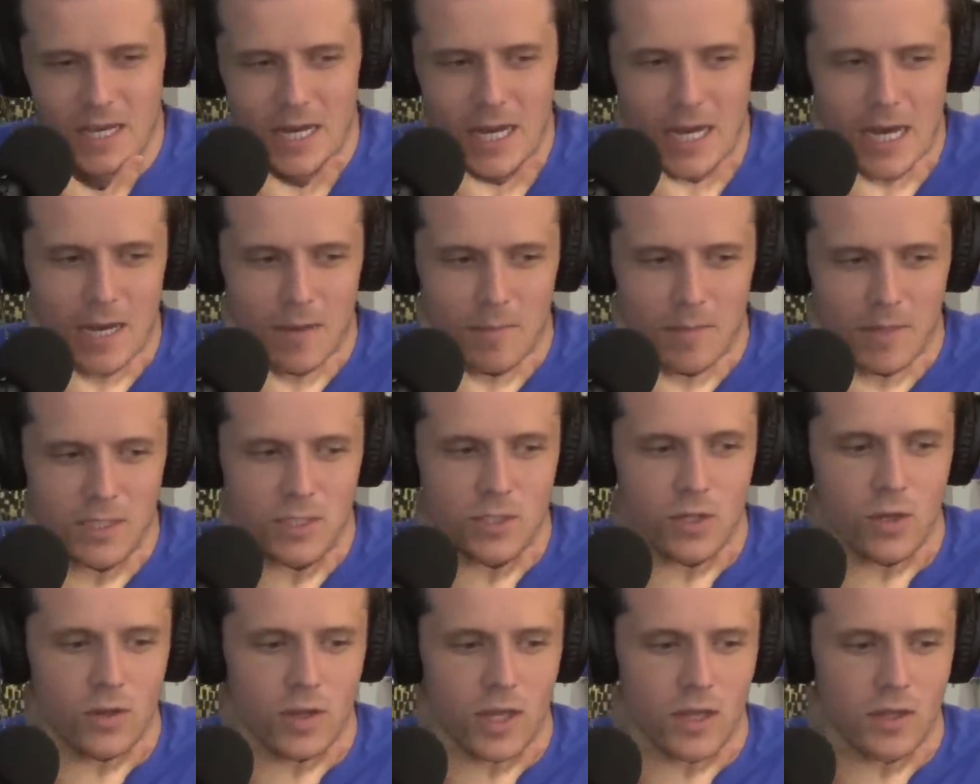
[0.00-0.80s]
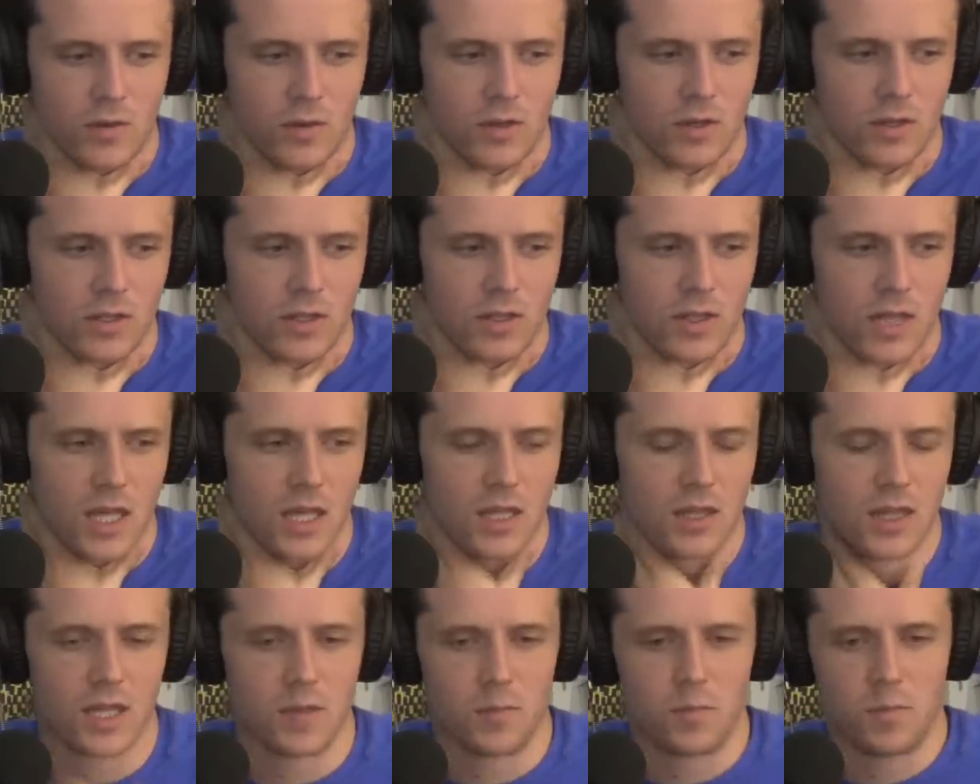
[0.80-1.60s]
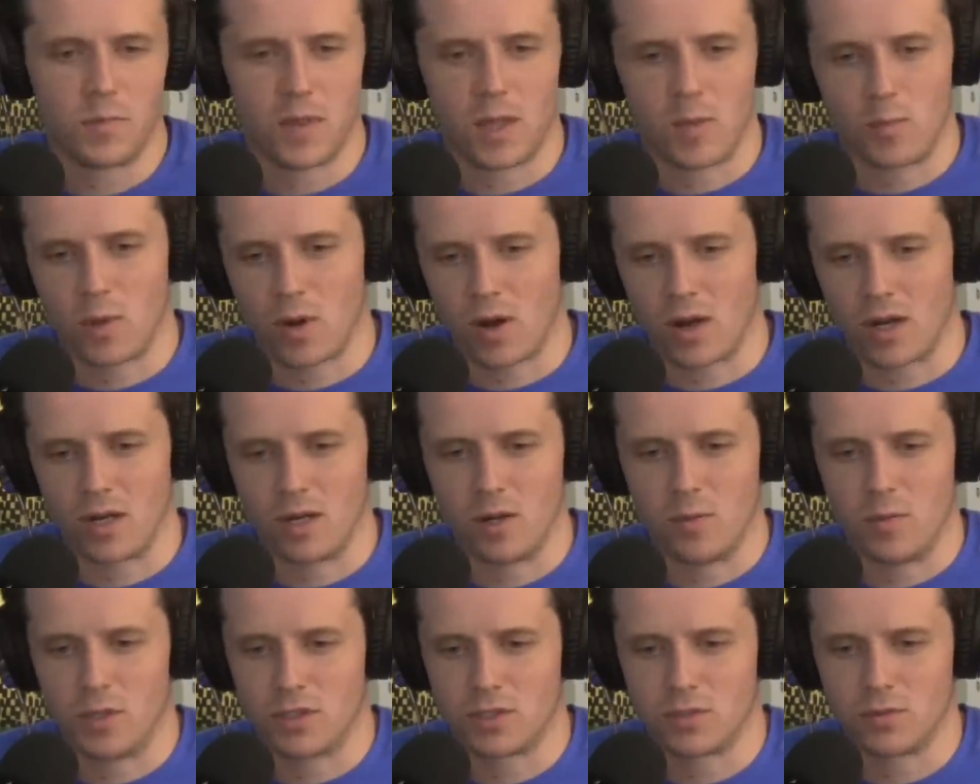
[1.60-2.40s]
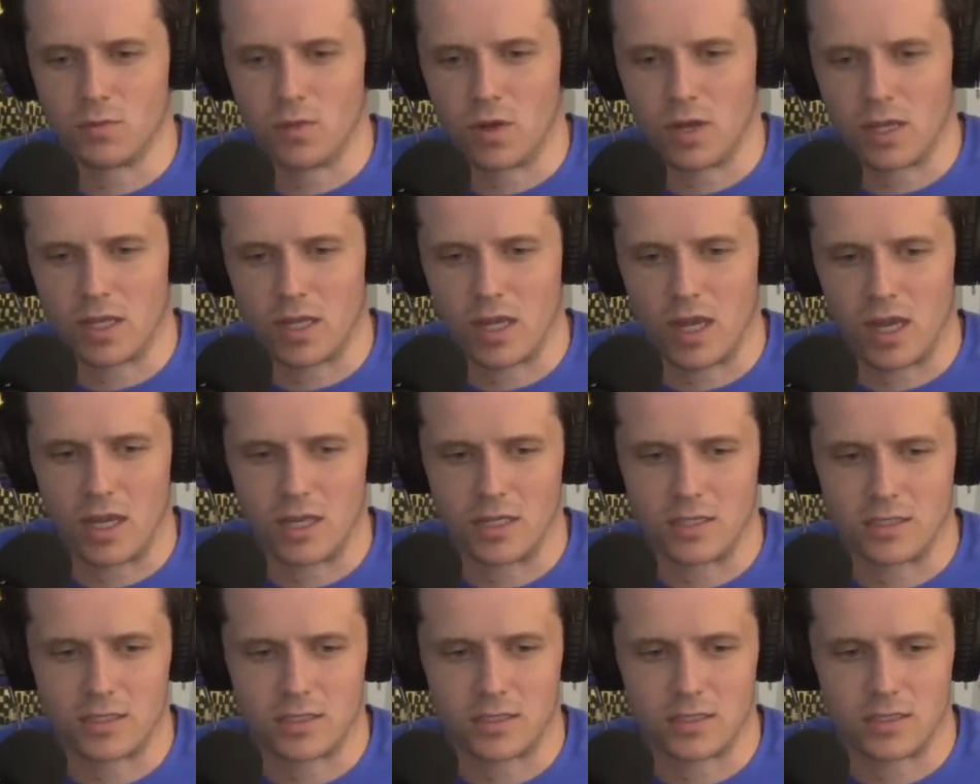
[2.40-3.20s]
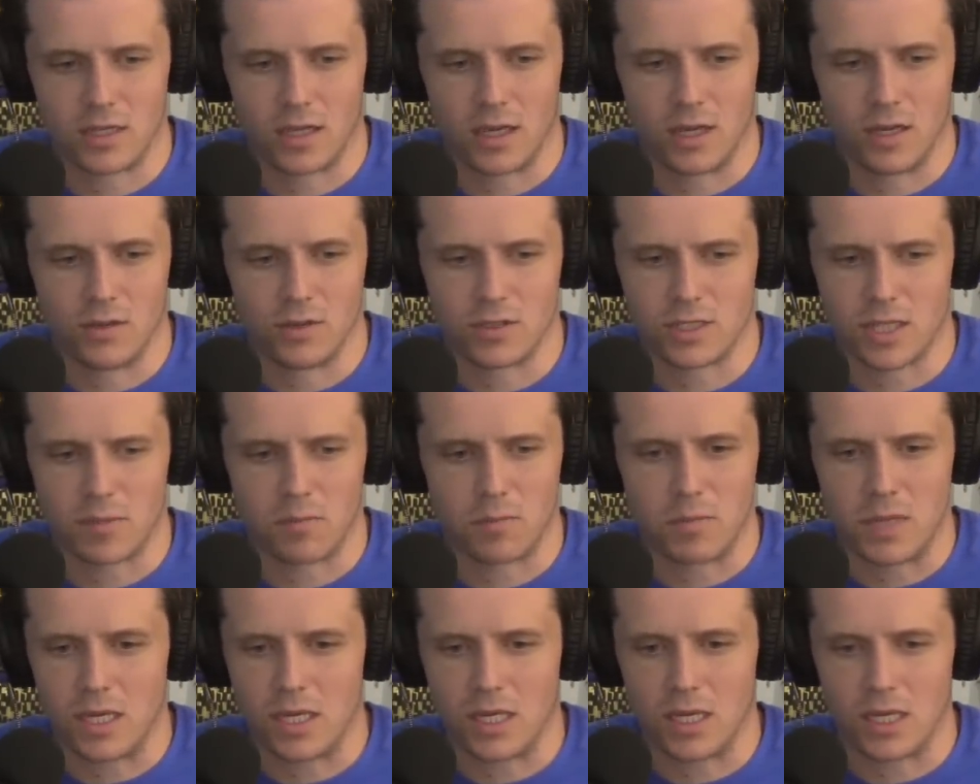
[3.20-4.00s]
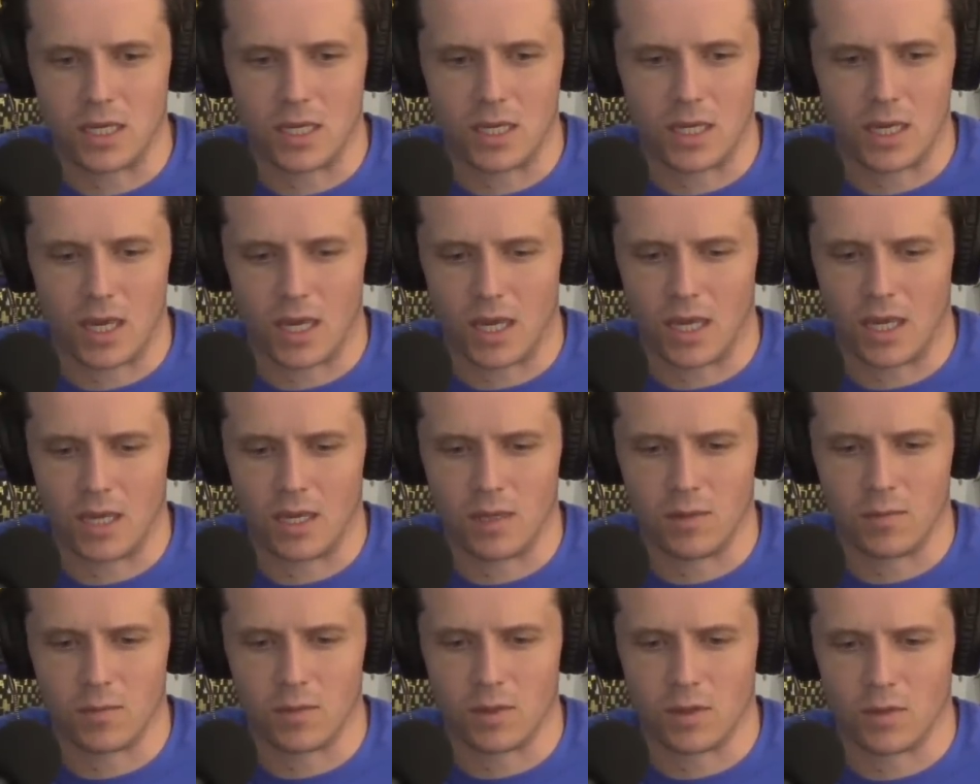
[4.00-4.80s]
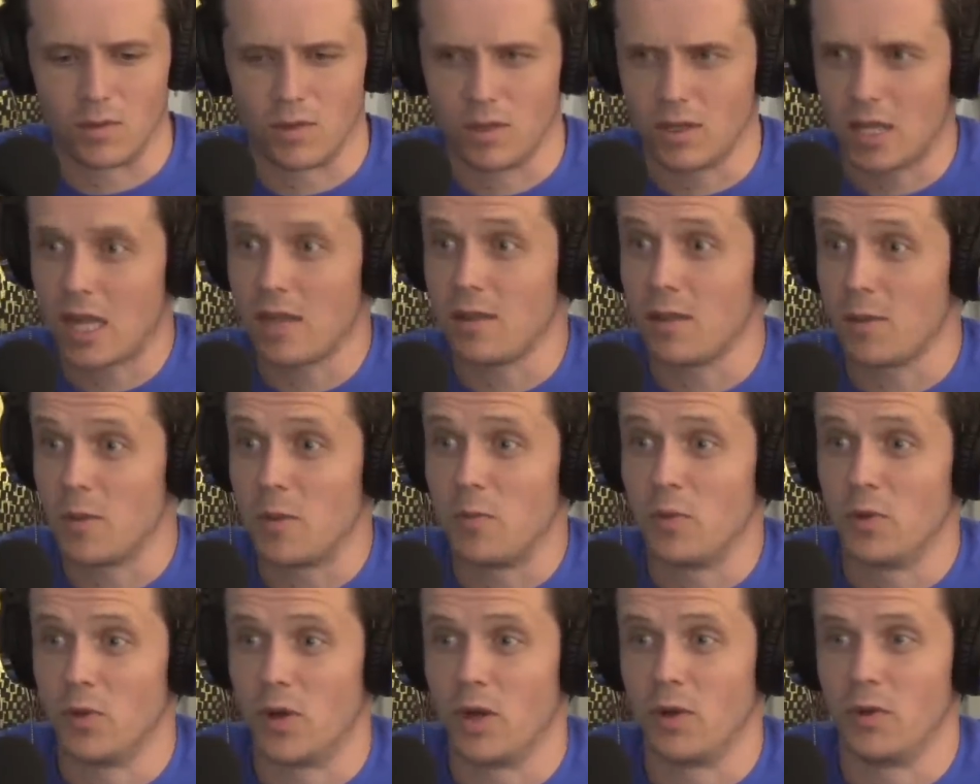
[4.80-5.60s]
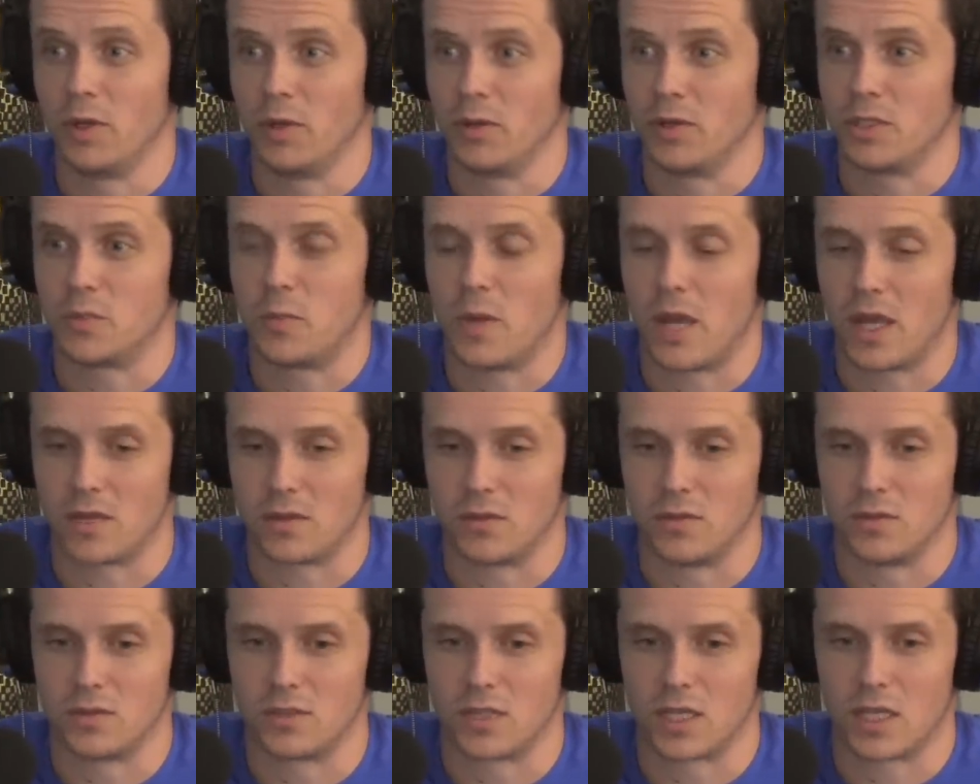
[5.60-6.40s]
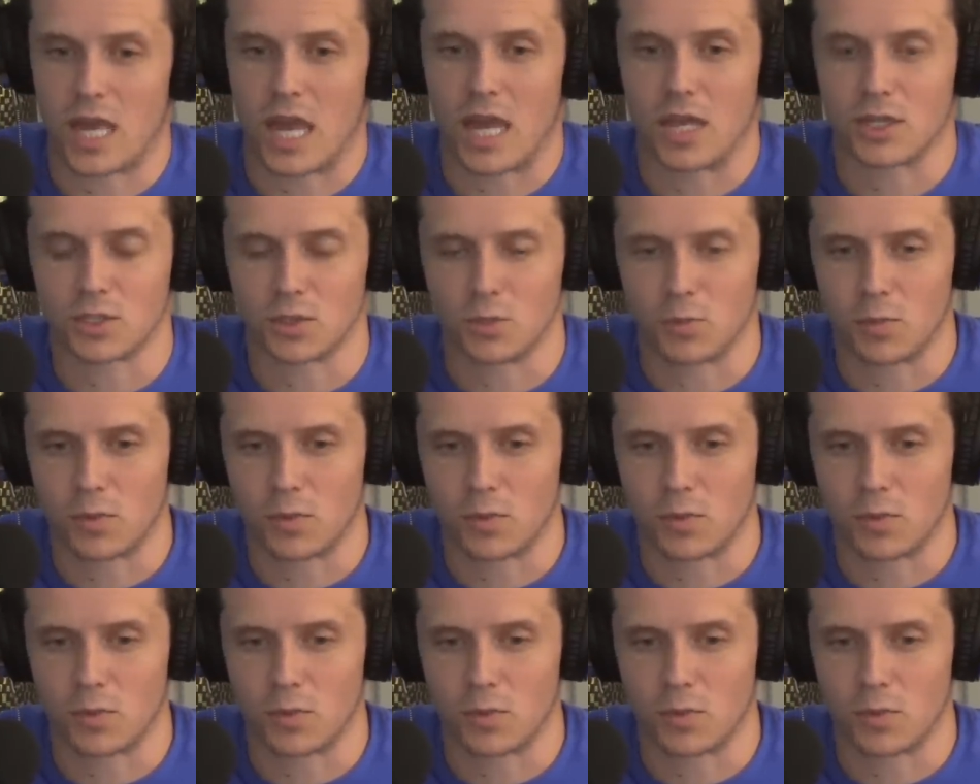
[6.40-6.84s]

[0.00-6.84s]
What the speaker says: And so then they brought in a bunch of white guys. It was like me and, a lot of the people who I really respect. It was like Asher